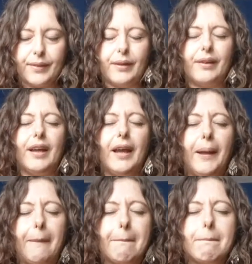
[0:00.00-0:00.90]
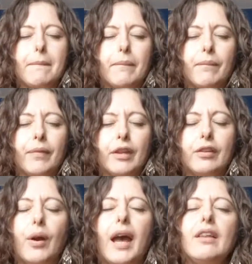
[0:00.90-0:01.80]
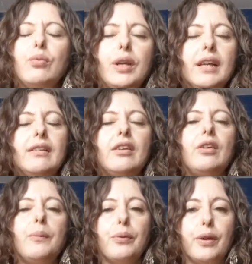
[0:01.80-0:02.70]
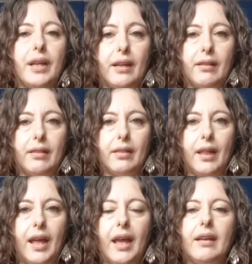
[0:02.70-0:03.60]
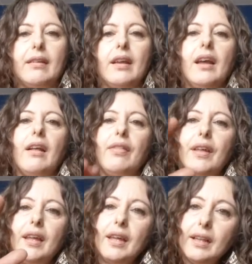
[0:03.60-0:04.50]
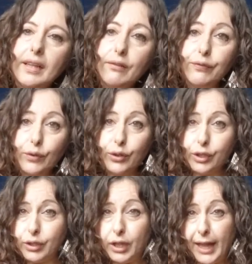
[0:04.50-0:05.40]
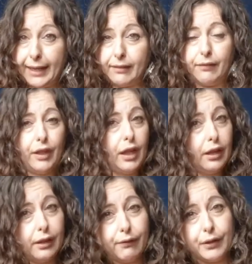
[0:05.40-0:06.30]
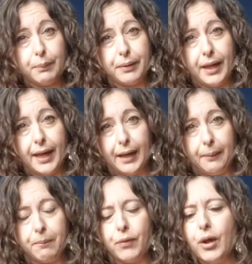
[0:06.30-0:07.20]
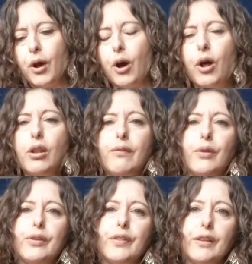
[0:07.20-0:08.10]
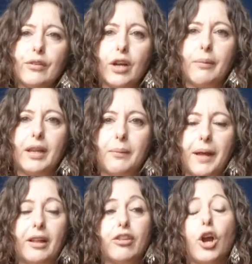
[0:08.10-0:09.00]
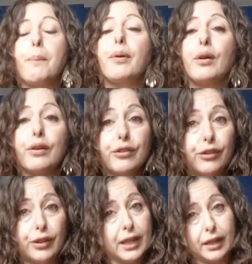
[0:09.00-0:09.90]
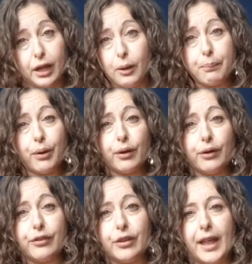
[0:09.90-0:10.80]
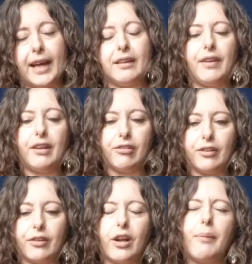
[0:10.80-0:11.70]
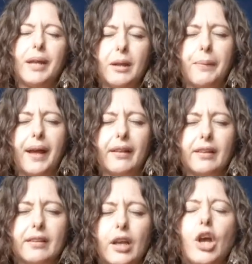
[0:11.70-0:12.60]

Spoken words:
Okay. So as we continue to breathe and the healing for the collective, the healing for the planet, all of those things are coming into balance. Our personal healing, our personal activations are coming into balance.